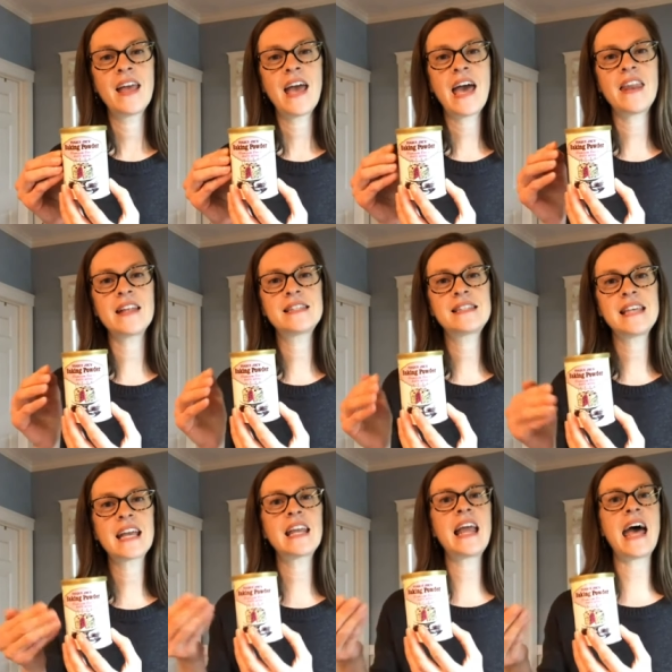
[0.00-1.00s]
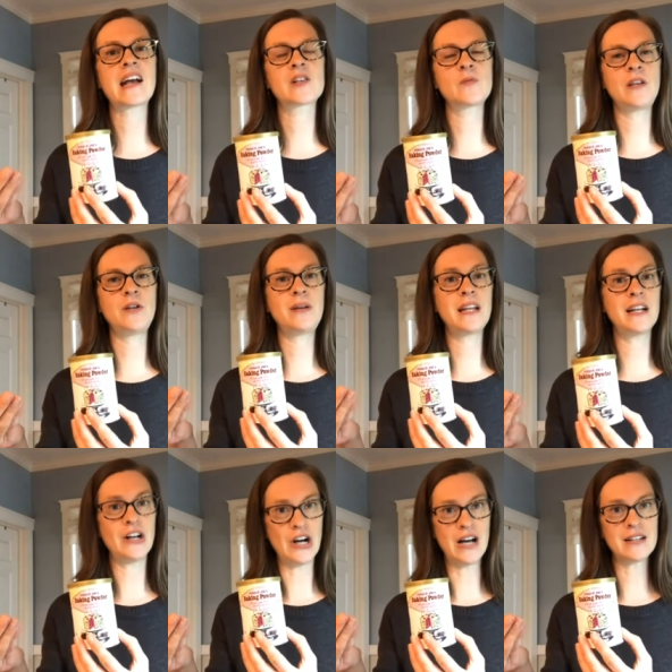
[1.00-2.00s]
and it second acts when you get it
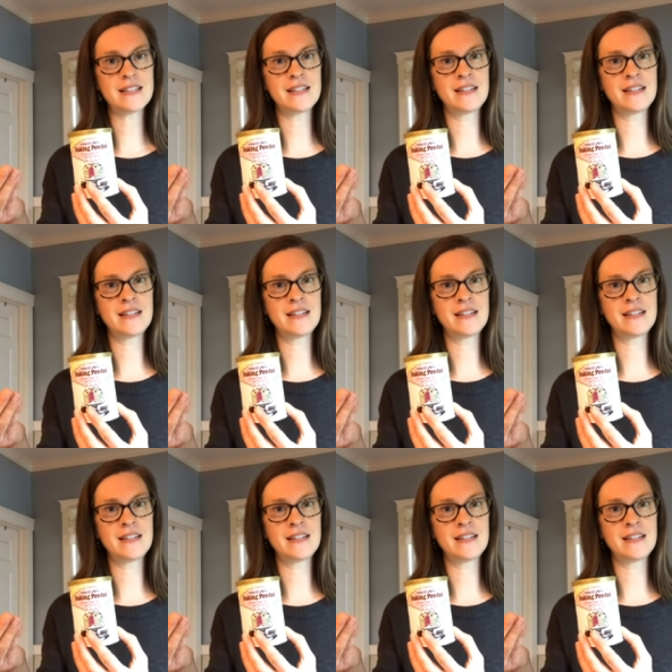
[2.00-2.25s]
hot.